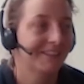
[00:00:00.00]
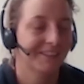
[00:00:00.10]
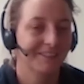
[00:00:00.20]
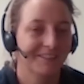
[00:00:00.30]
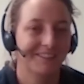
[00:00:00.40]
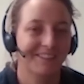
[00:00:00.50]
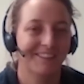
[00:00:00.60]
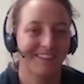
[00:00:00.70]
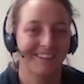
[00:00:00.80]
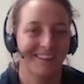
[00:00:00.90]
know,
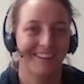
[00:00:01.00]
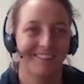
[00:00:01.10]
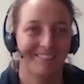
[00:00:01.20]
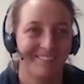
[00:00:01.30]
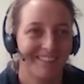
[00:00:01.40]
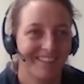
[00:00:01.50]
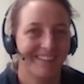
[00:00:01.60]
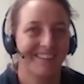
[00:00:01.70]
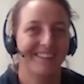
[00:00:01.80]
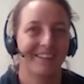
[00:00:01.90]
um,
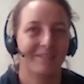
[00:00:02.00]
you know,